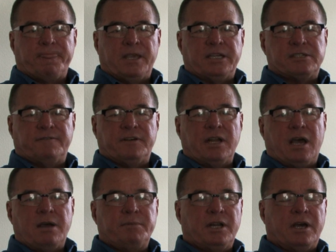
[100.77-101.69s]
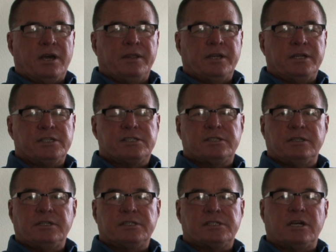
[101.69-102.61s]
It's a phenomenon that
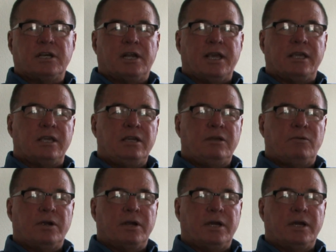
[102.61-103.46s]
is unlike anywhere